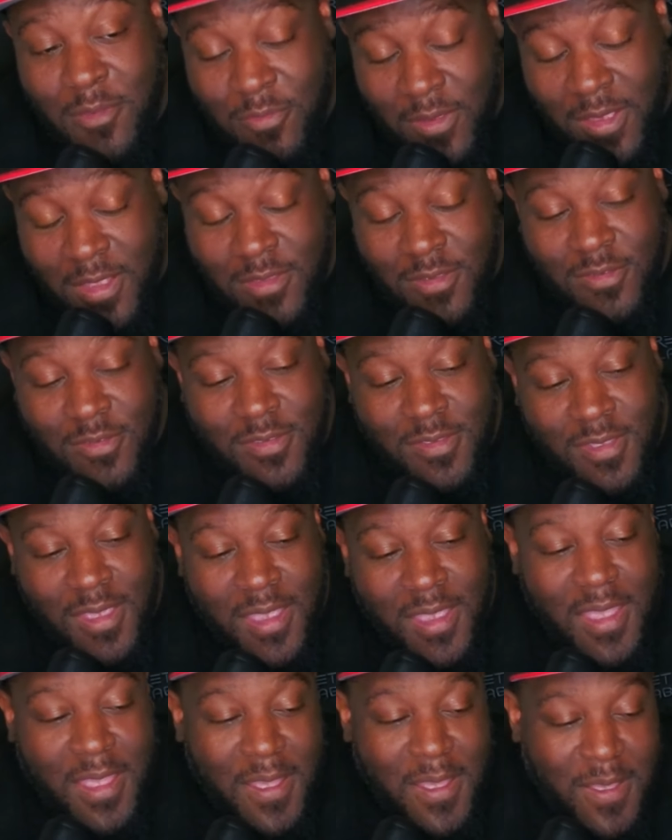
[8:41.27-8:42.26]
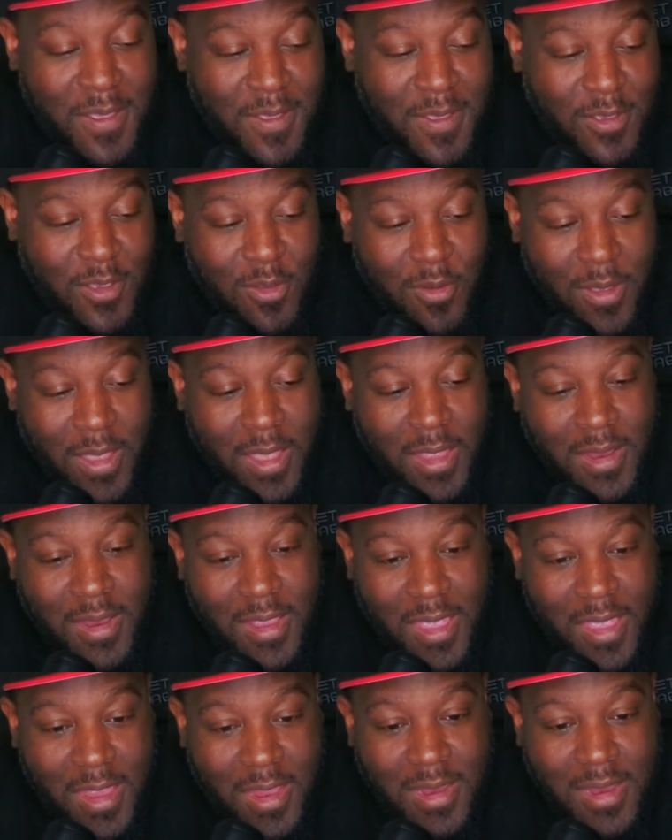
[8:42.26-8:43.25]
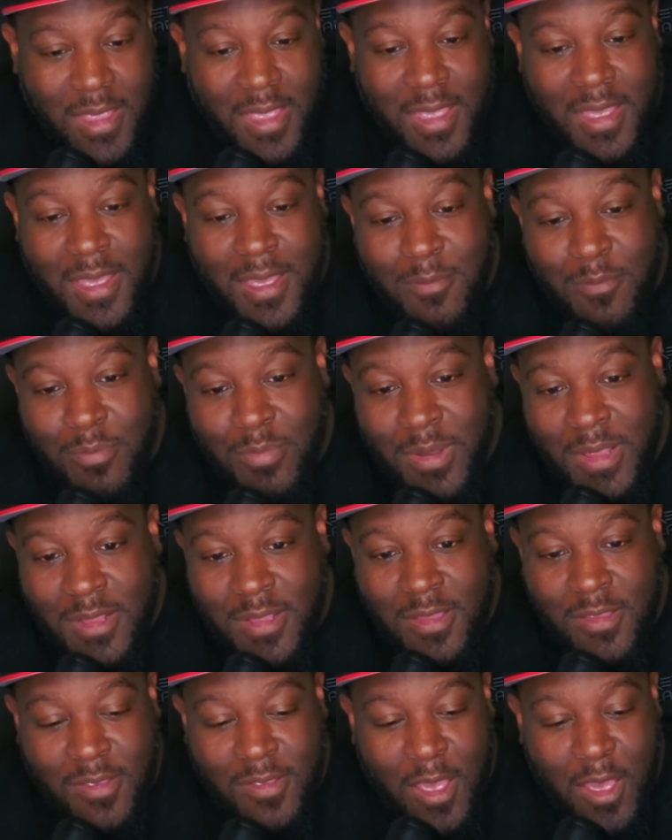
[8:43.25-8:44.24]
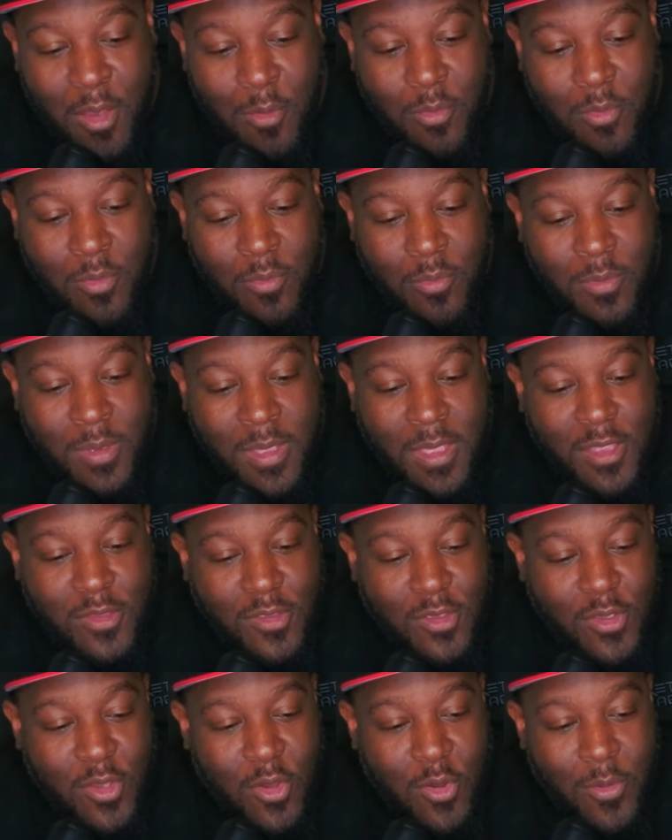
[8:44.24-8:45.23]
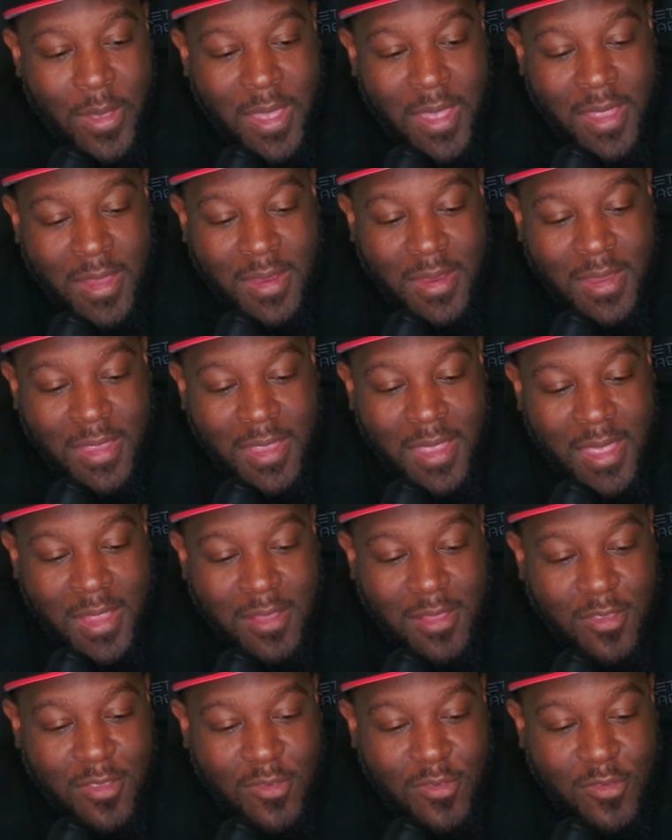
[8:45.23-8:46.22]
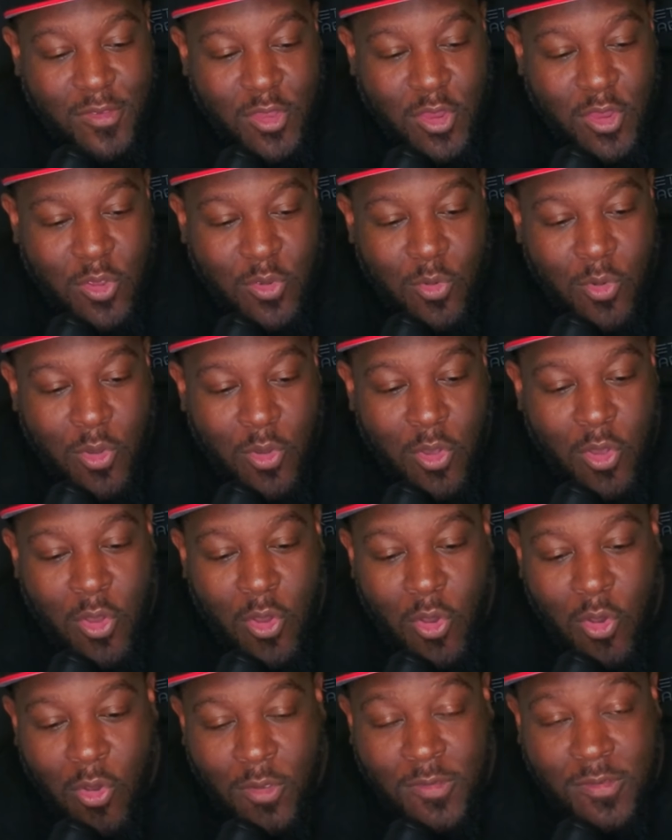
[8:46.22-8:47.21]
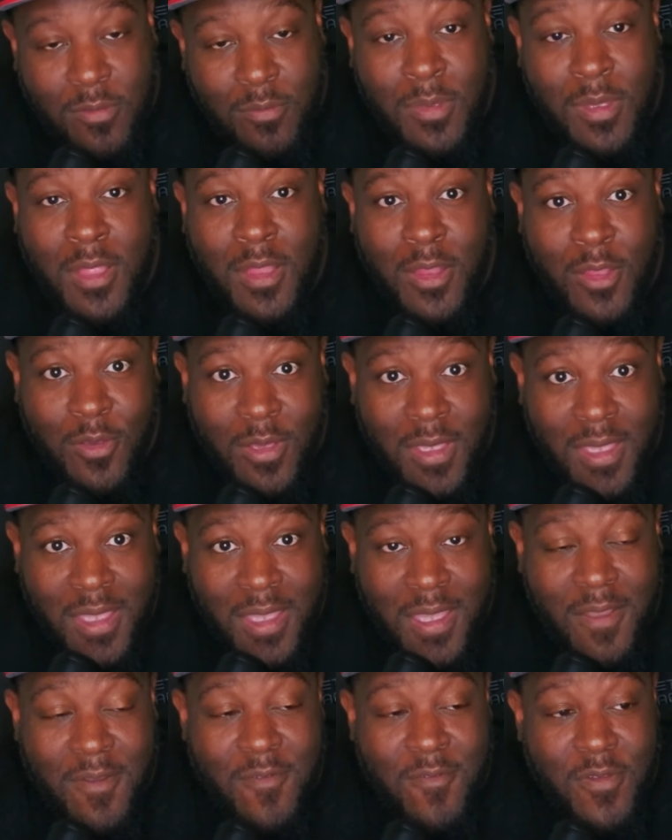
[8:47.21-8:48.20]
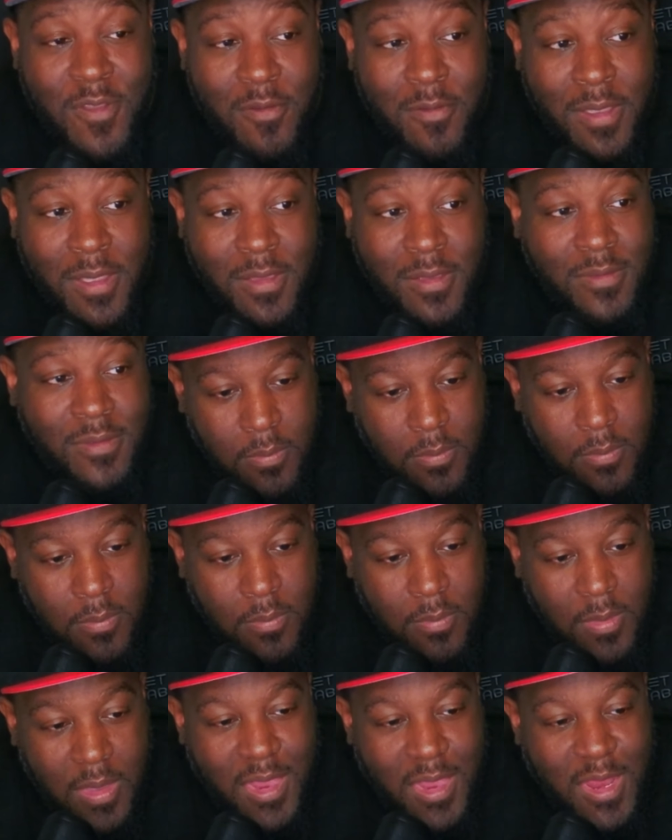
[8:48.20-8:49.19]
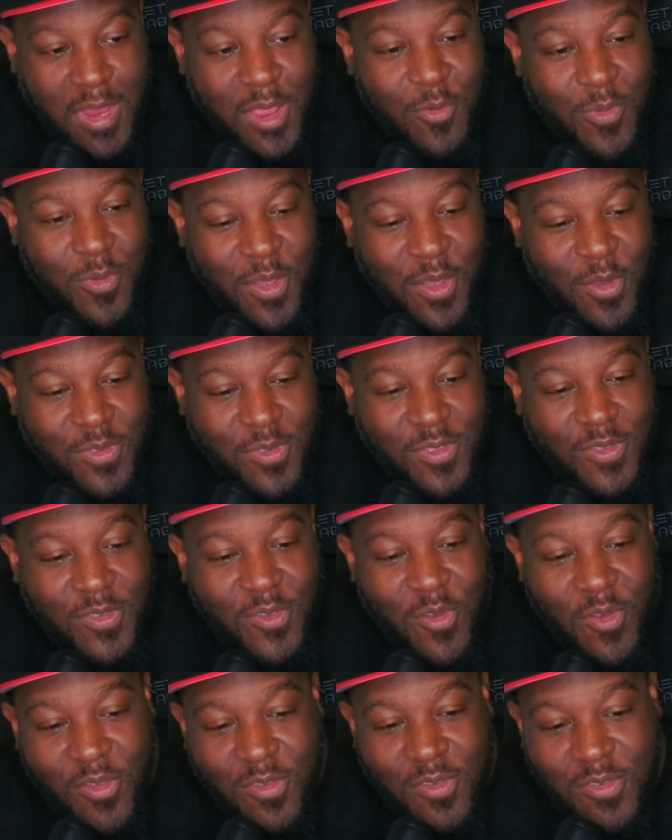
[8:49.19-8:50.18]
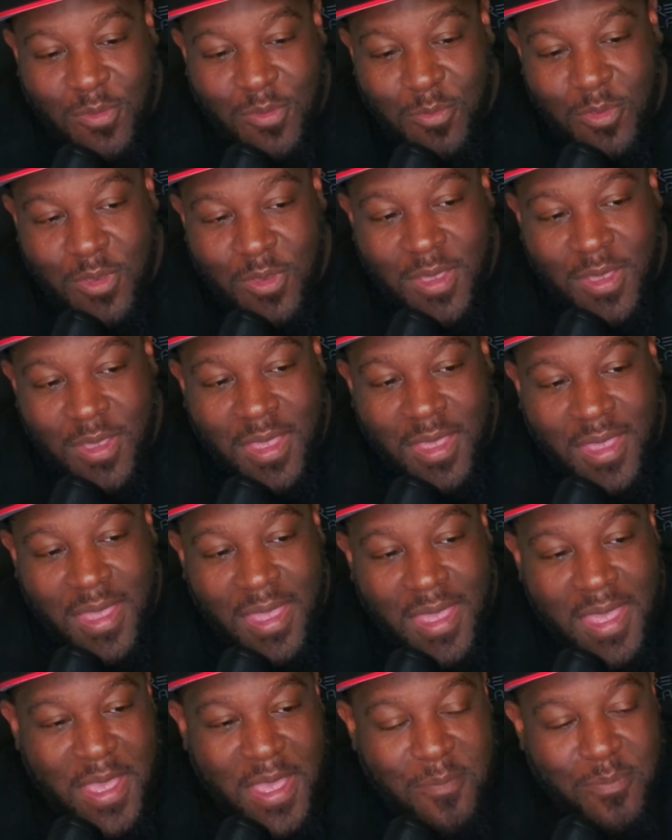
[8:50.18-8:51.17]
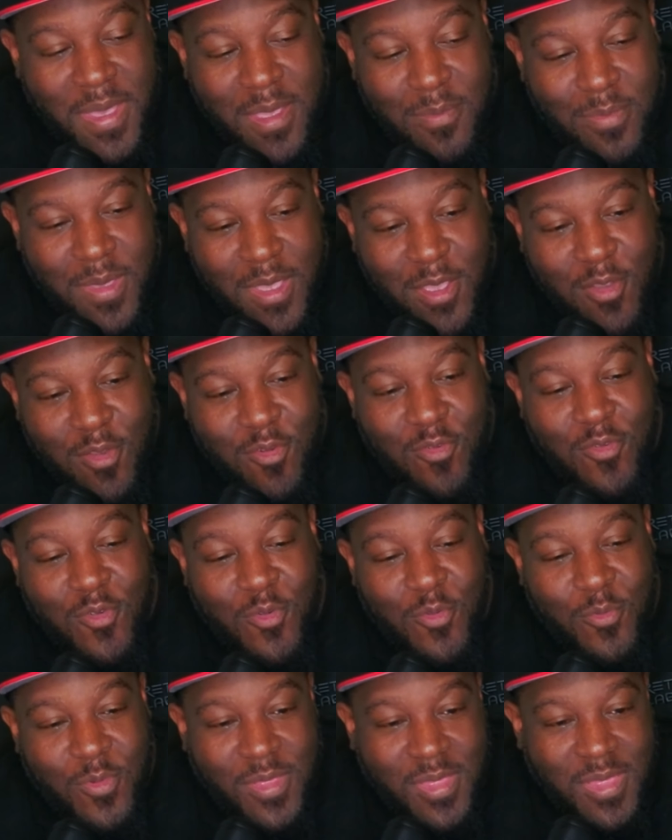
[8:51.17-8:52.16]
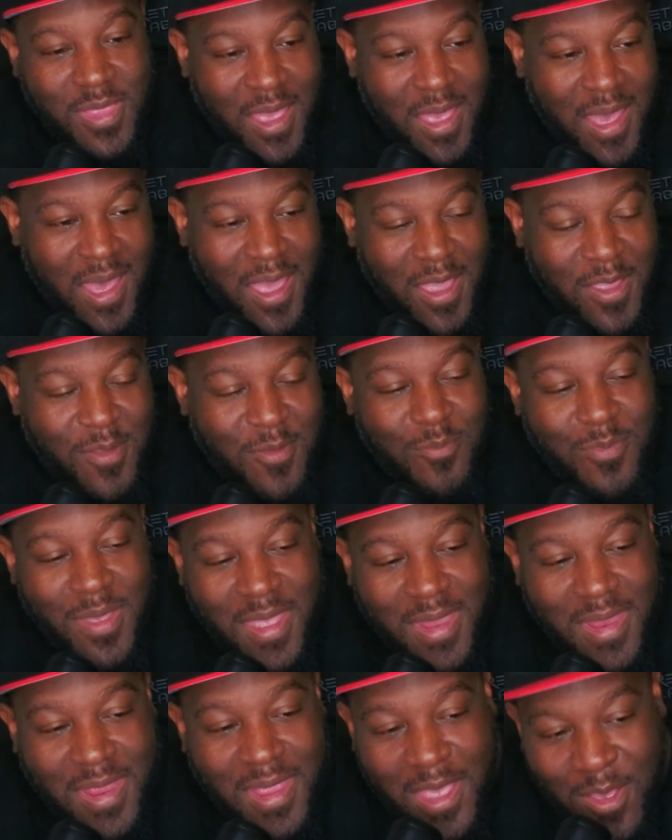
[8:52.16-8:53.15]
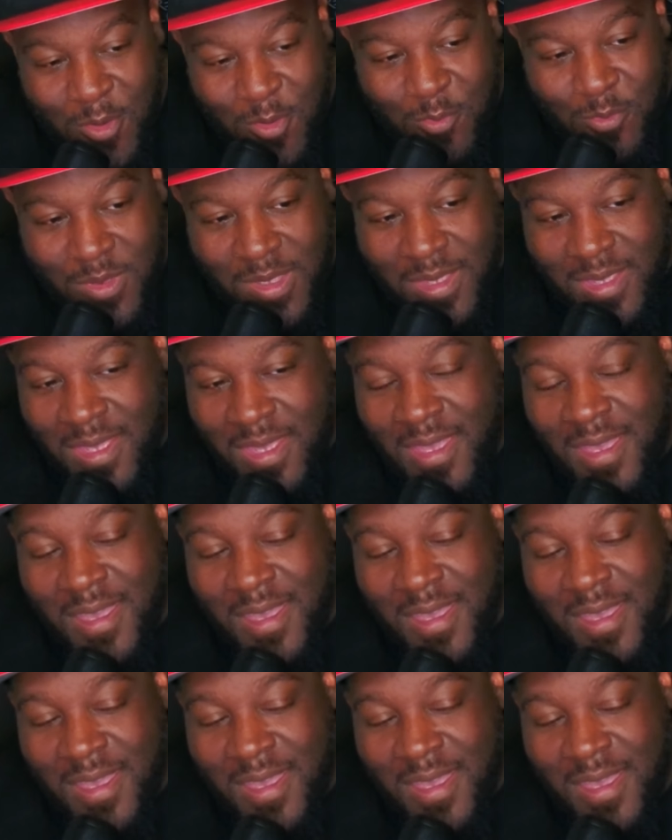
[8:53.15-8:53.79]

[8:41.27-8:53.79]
say, go ahead and complete this album to go and get this new awesome looking variant. And then we go to this awesome looking baby Groot with the Iron Man helmet.